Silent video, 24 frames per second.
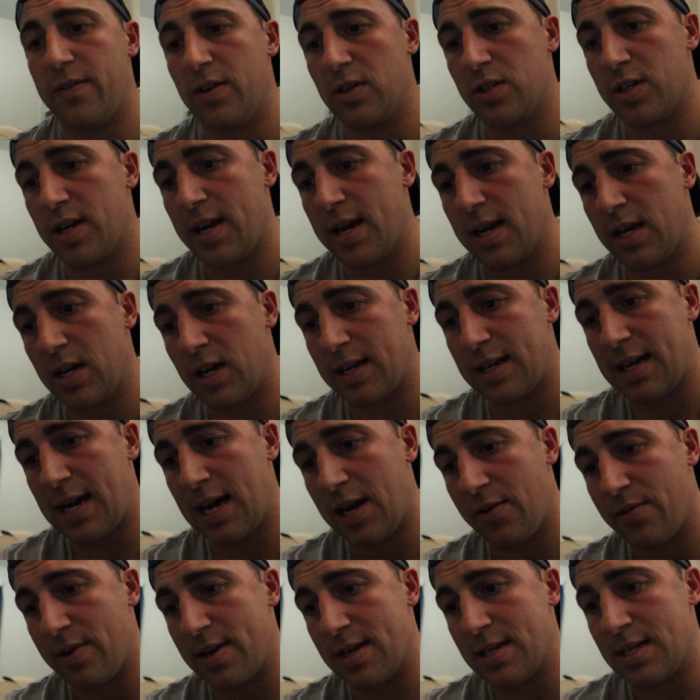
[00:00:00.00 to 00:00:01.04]
hundred and eighty-nine
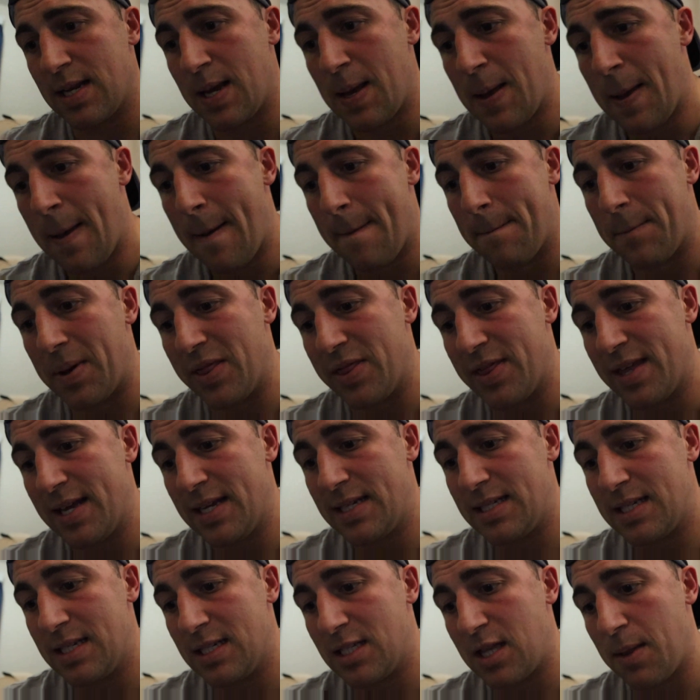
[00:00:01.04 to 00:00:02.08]
calories. But
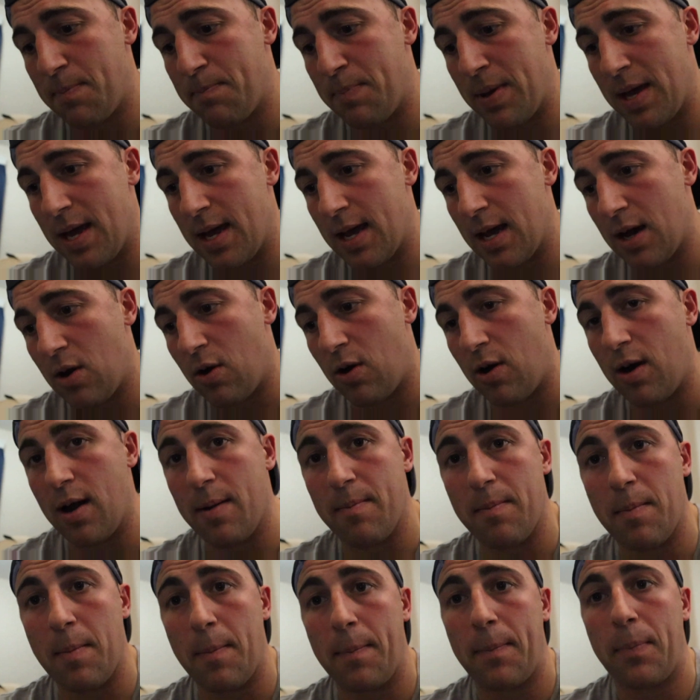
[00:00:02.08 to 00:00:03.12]
this is the bit
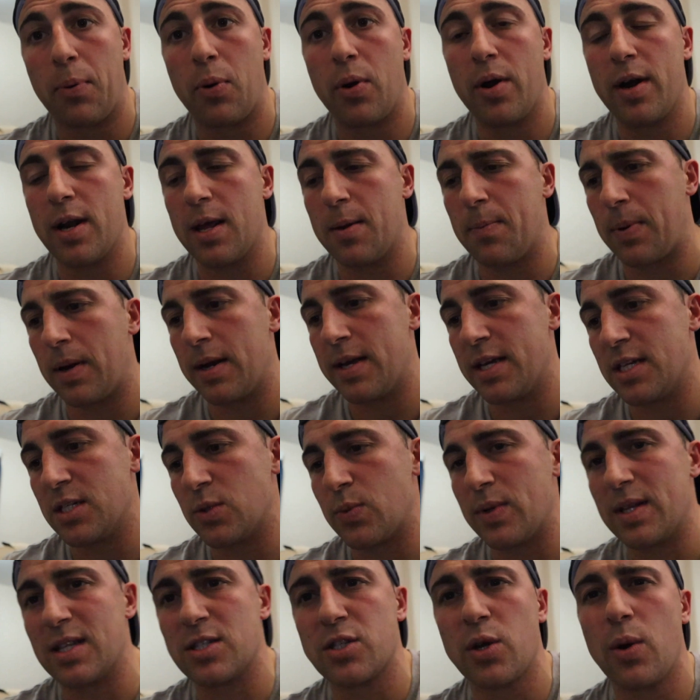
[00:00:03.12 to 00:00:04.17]
I'm pretty pleased
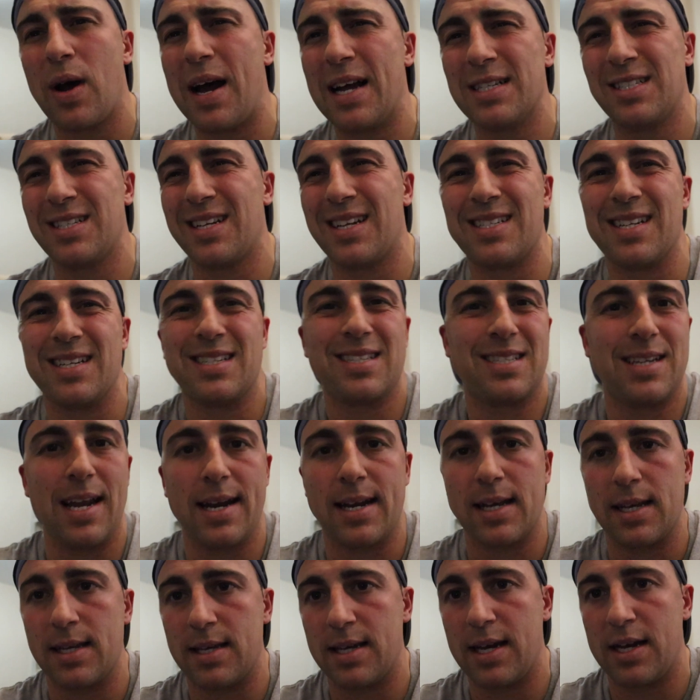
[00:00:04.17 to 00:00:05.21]
with. So as you can see,
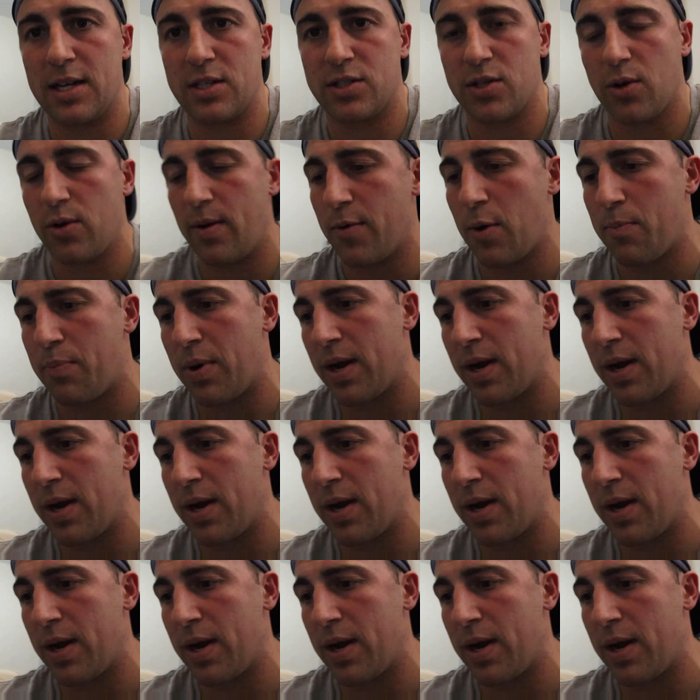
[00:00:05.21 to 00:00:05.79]
steady, yeah, so I'm not